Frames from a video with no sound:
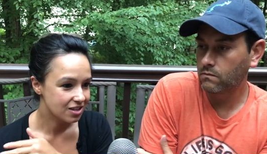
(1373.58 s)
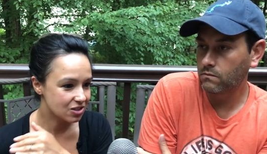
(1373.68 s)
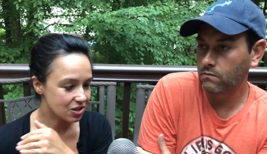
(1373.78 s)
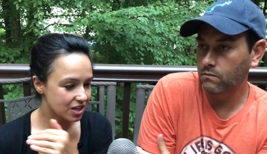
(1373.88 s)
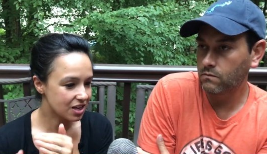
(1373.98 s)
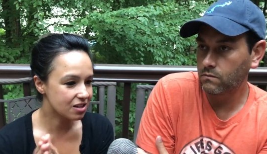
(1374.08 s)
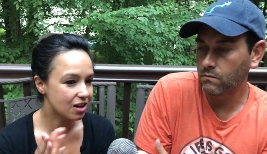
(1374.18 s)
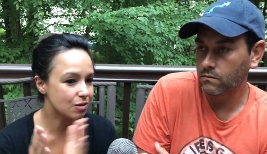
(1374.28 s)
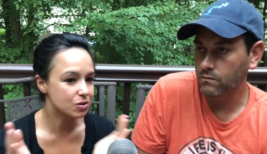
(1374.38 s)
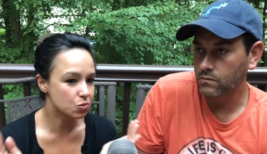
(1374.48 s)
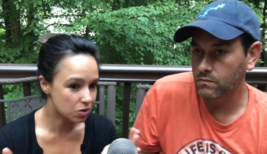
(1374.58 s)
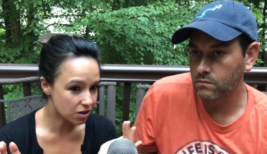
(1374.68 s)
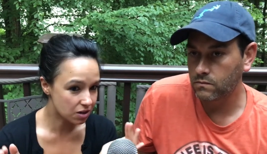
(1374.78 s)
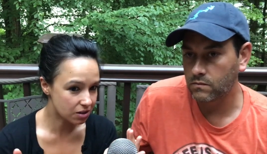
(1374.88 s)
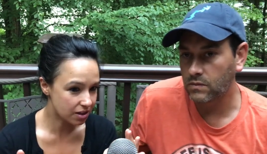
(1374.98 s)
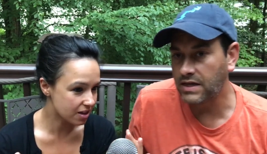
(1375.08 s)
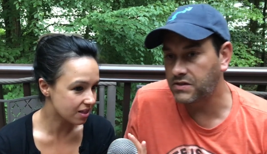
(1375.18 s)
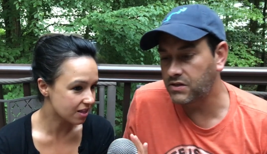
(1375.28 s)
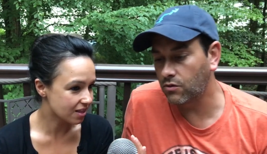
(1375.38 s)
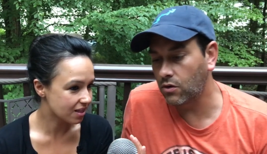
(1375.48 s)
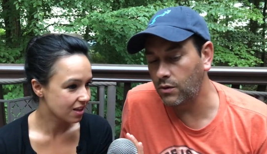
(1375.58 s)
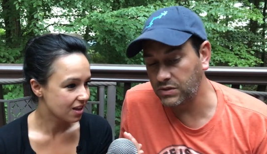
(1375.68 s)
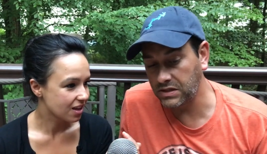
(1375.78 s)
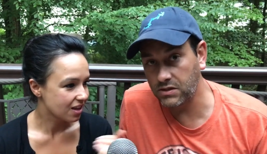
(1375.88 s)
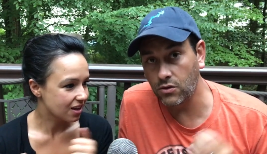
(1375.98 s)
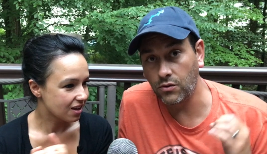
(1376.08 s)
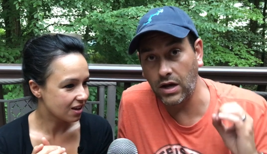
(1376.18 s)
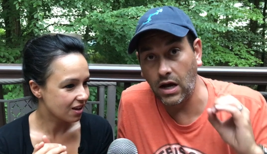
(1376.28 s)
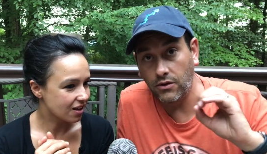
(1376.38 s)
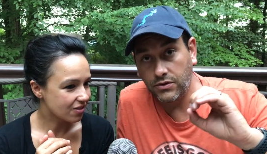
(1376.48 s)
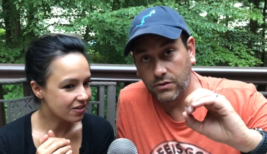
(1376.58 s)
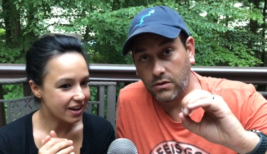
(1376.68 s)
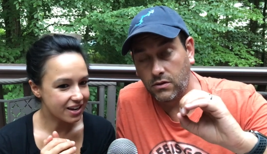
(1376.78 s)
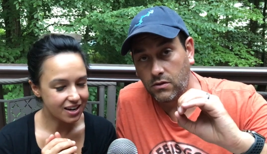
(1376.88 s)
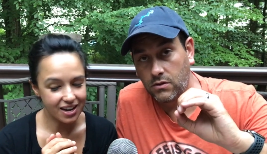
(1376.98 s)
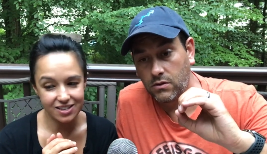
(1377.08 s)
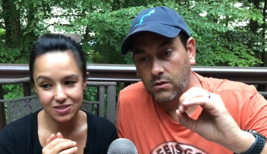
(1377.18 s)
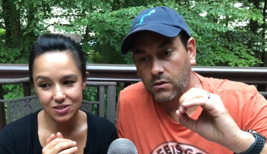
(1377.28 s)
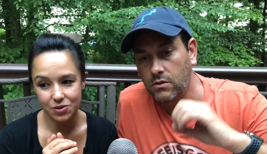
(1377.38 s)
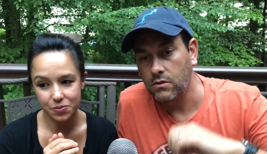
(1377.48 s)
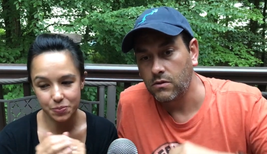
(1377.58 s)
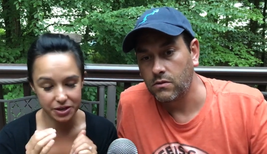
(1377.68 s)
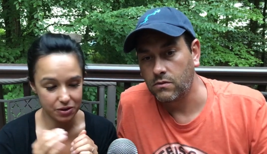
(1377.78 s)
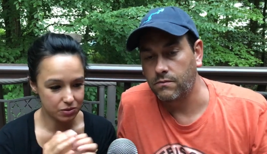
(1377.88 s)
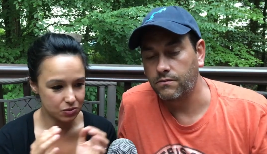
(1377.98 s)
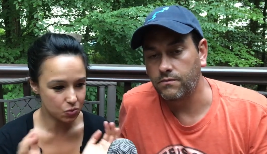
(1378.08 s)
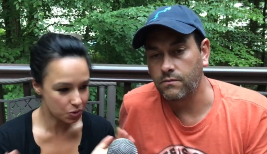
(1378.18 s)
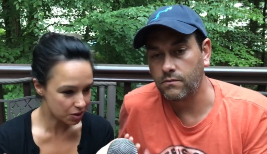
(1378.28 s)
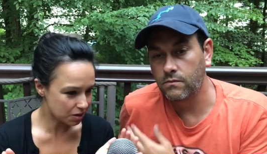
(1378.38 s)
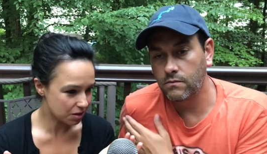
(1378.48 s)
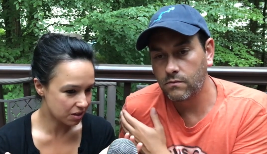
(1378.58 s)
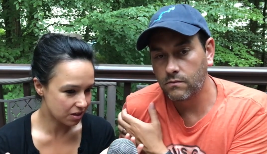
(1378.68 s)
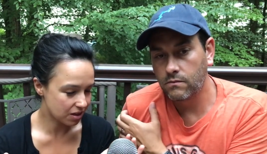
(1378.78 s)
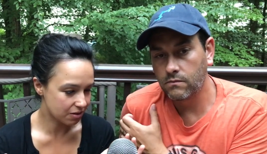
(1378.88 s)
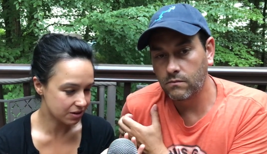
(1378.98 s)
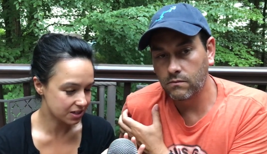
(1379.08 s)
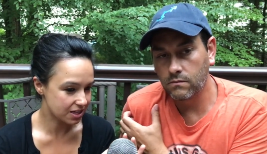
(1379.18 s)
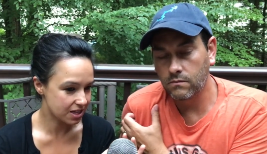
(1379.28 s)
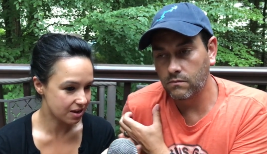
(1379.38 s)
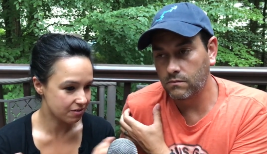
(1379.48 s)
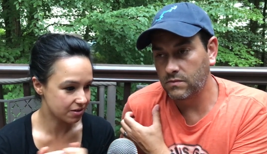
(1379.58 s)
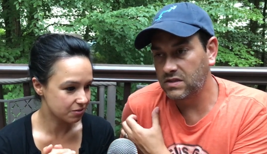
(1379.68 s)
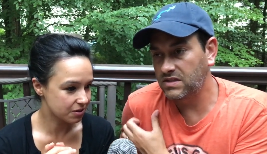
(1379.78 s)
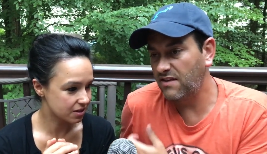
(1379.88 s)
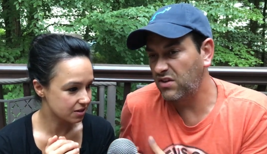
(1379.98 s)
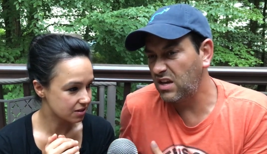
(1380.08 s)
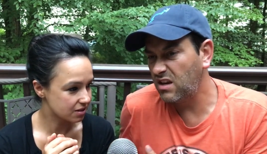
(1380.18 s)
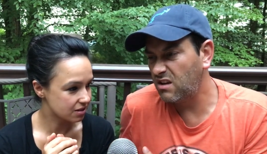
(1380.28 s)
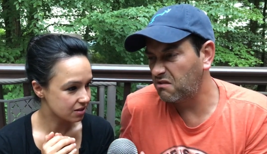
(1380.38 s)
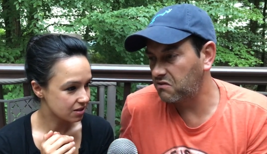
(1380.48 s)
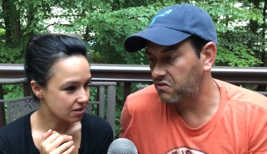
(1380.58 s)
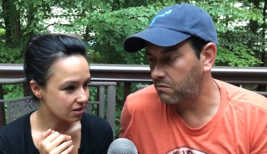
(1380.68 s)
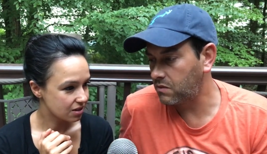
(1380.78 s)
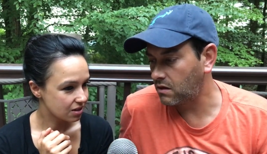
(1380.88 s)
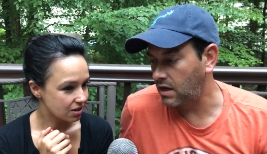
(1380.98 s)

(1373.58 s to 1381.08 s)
Speaker 1: So the HELOC was worth I think, at
Speaker 2: zero. It was at zero dollars.
Speaker 1: Right, and so but it was worth. I want to say that one was seventy
Speaker 2: something,